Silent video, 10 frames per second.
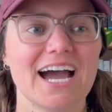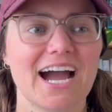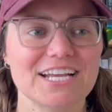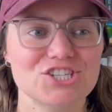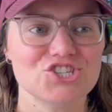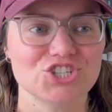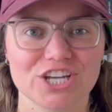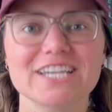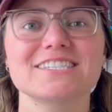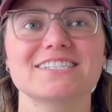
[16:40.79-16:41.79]
I
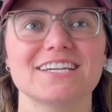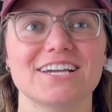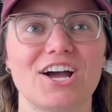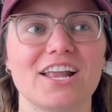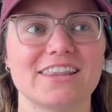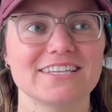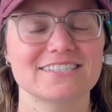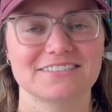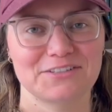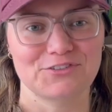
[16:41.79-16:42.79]
just got
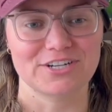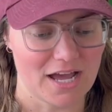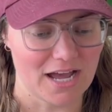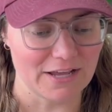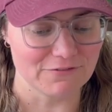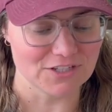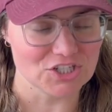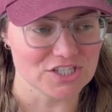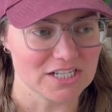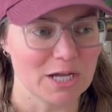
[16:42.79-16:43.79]
this delivered. I
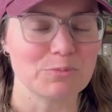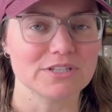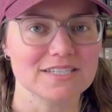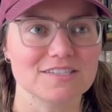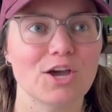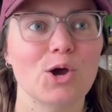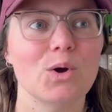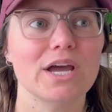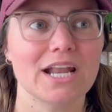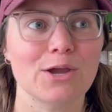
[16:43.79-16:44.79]
finished it a couple days
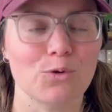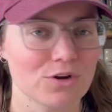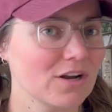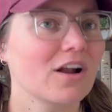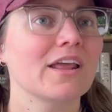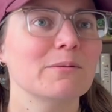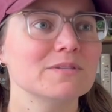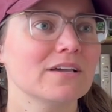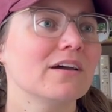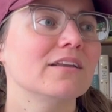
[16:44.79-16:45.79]
ago, and I ordered it on
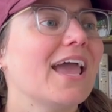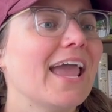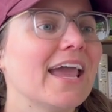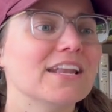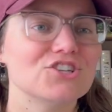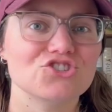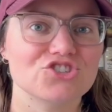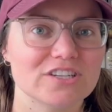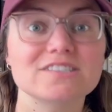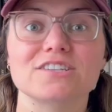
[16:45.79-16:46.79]
Amazon, and it
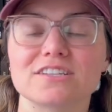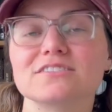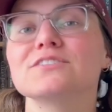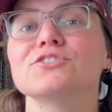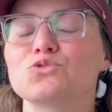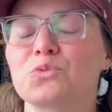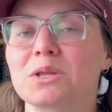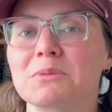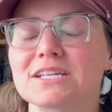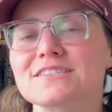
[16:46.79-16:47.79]
just got delivered
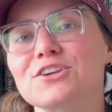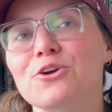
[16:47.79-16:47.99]
20 minutes ago,